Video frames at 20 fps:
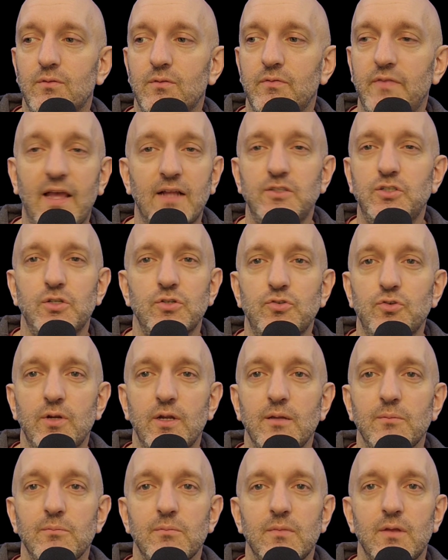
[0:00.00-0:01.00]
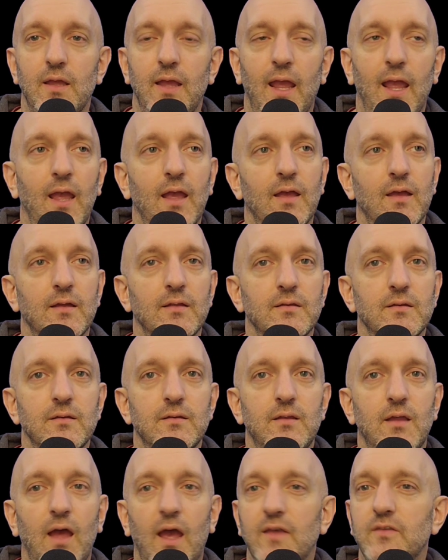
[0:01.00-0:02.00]
That's your dream.
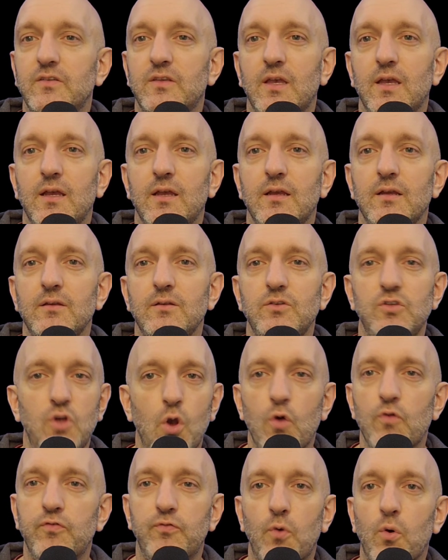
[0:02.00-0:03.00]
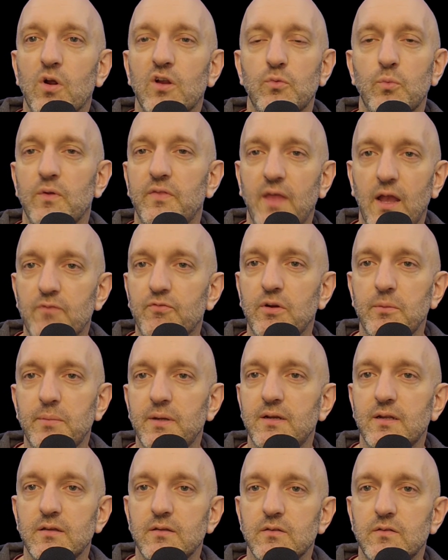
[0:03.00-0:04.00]
And I say, go for it with every
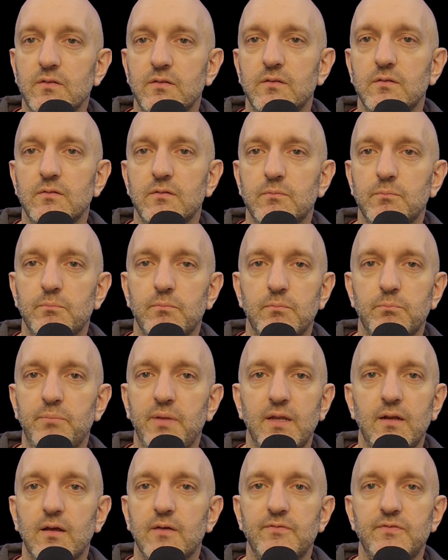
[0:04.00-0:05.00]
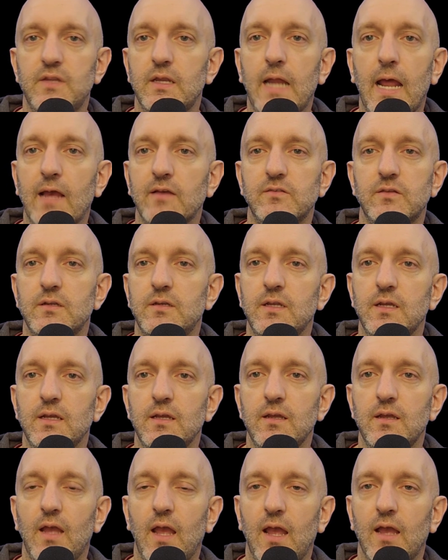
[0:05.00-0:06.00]
bit of
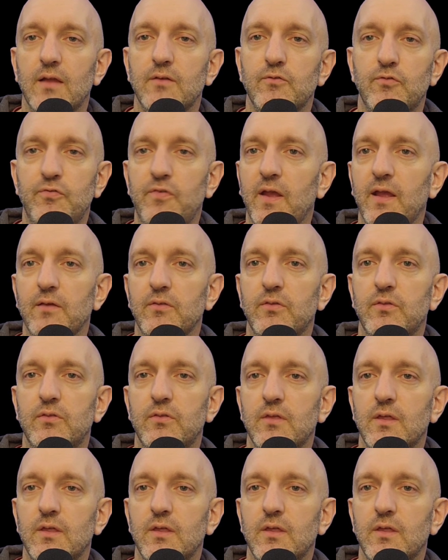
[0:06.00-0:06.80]
tenacity and faith,